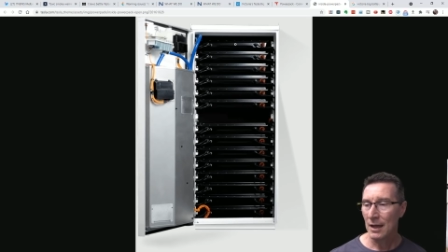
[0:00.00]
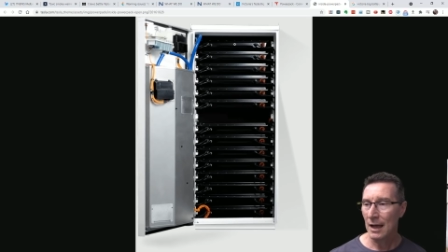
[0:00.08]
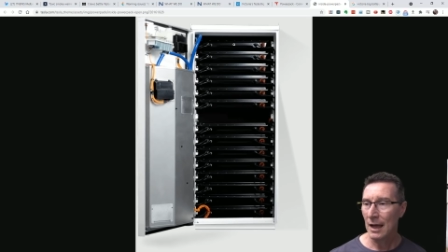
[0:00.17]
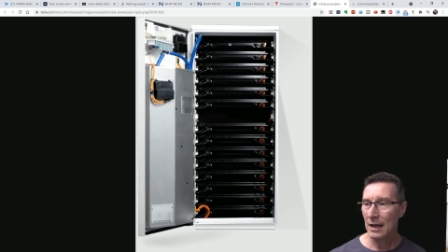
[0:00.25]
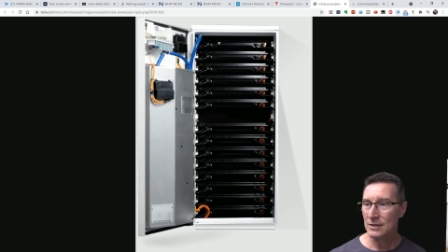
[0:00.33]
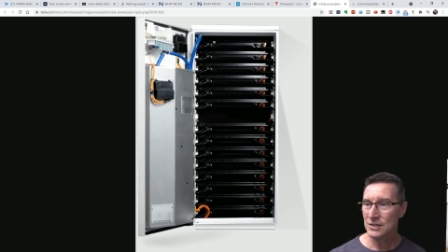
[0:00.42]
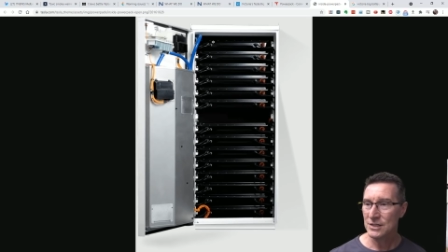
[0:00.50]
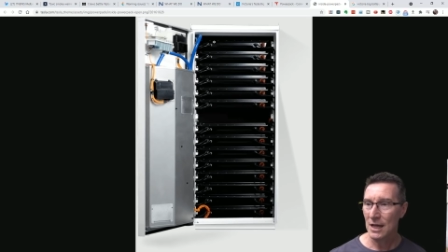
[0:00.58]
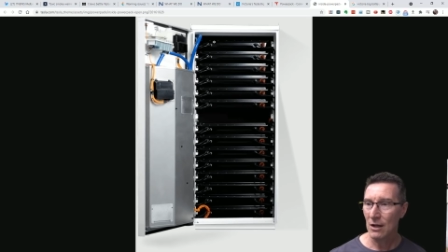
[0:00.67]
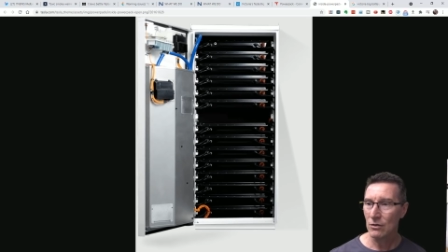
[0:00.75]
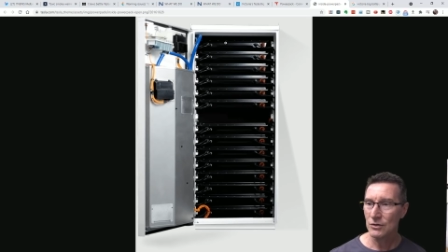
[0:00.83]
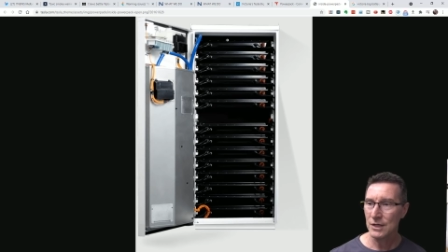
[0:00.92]
uh,
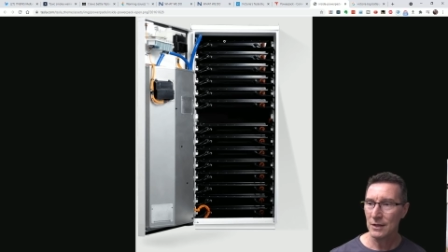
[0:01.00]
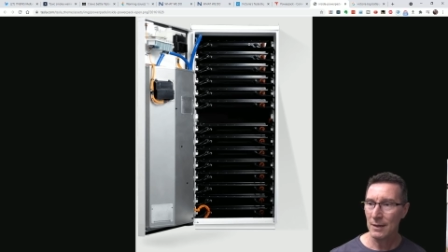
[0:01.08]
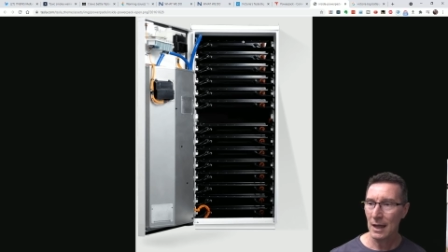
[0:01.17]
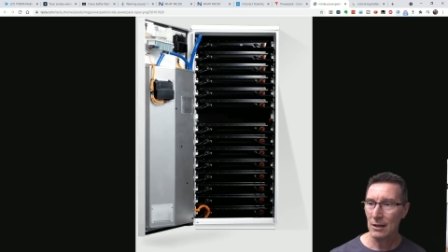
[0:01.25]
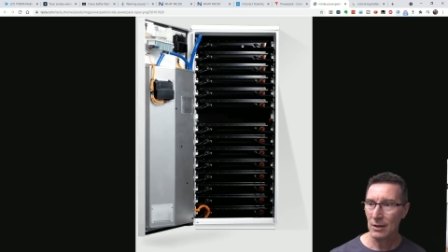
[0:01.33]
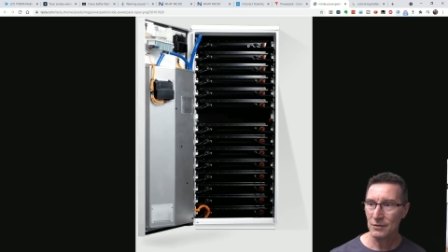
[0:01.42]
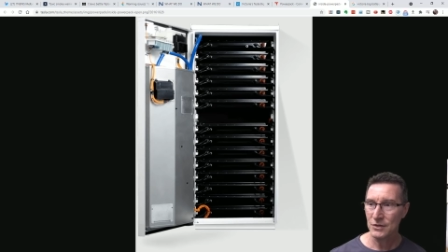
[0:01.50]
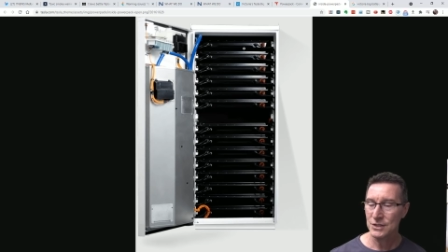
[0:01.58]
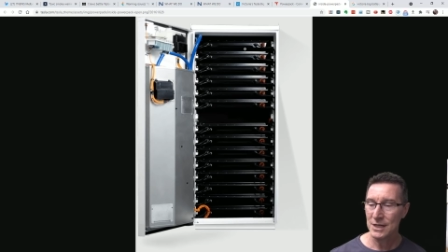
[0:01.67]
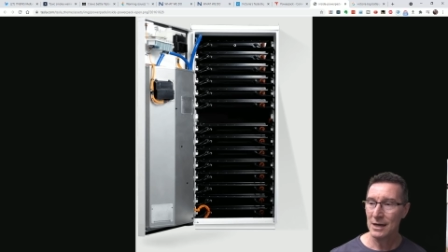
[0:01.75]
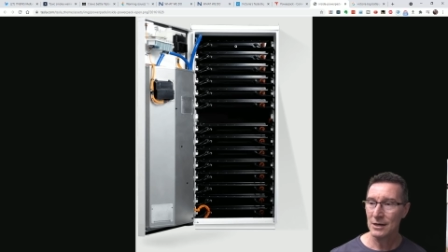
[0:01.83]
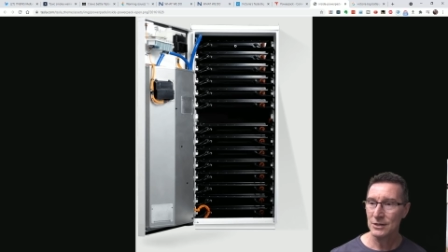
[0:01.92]
cells in there, like the
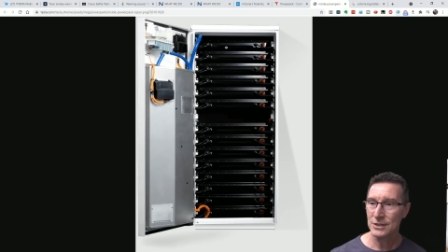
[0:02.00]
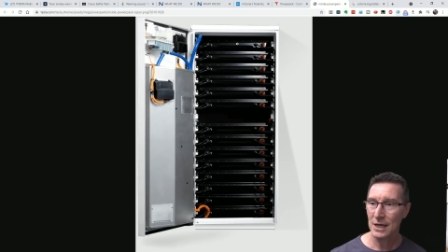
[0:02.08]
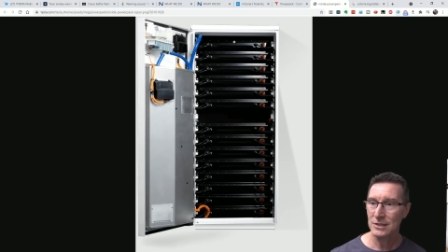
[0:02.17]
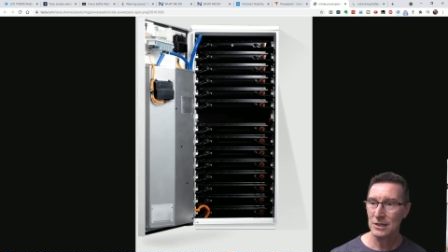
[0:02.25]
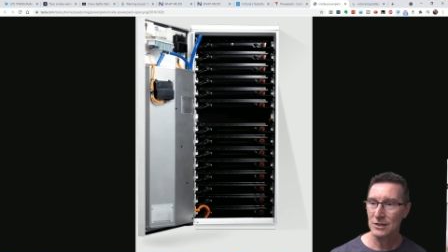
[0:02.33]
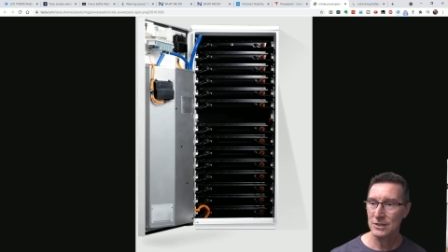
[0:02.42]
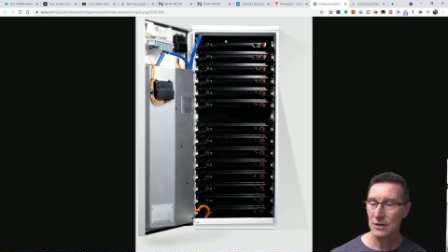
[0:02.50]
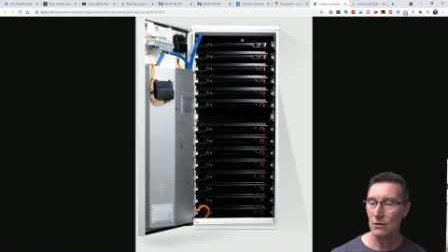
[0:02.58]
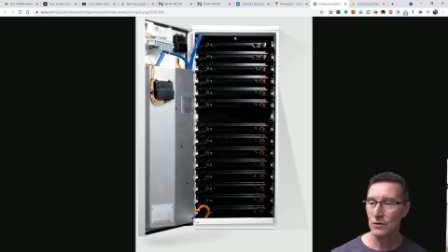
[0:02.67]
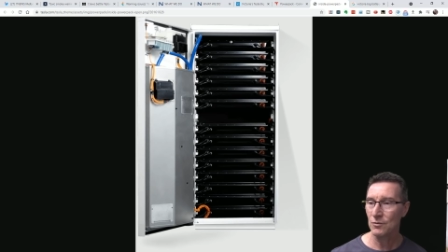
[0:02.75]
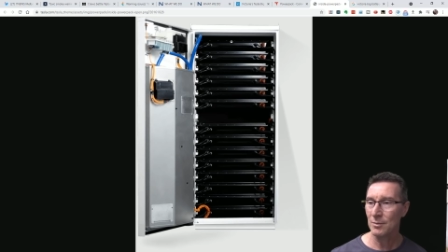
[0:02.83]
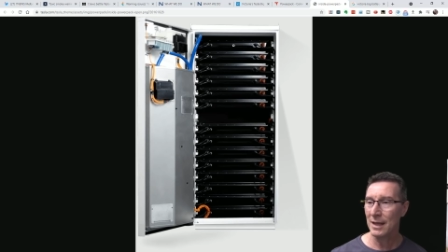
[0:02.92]
standard Tesla
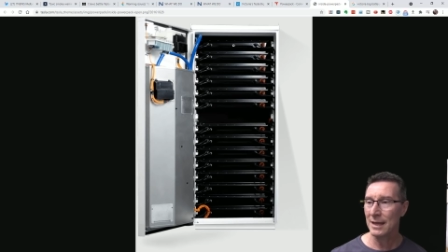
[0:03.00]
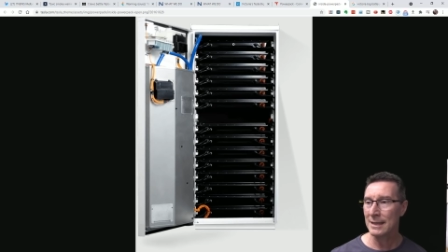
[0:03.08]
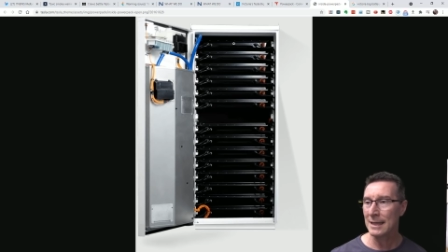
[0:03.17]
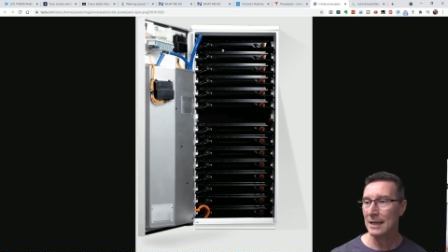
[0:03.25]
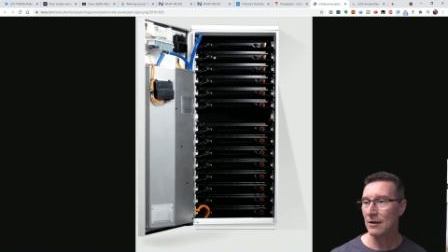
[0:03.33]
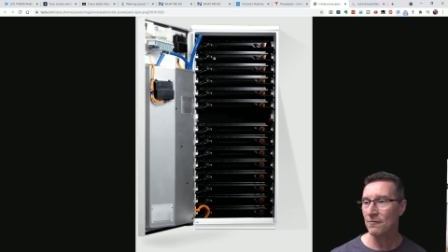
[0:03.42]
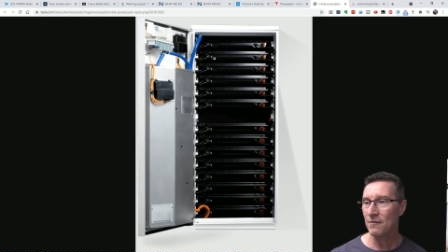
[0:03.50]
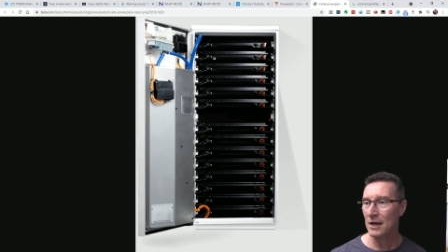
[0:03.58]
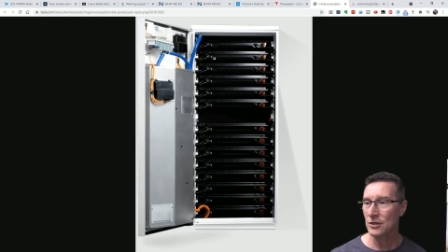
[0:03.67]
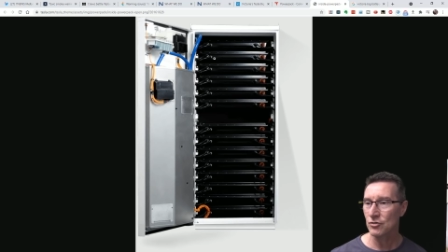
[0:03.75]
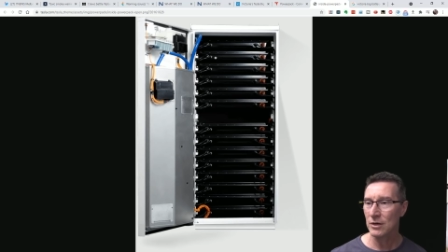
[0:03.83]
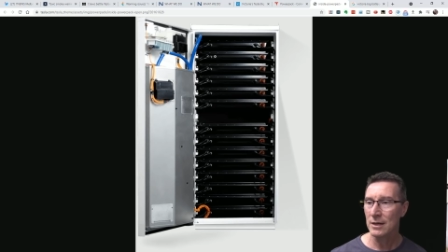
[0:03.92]
cells from their
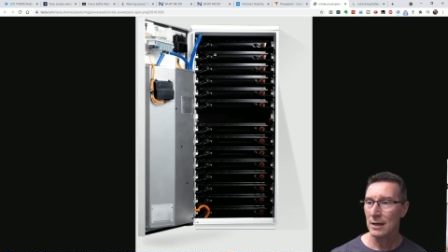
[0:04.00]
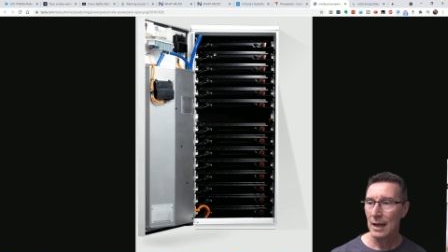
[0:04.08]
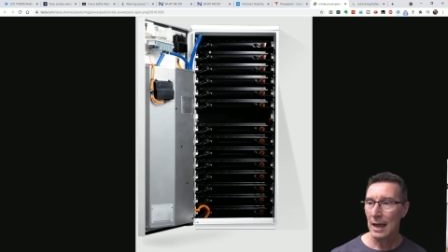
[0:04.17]
Gigafactory.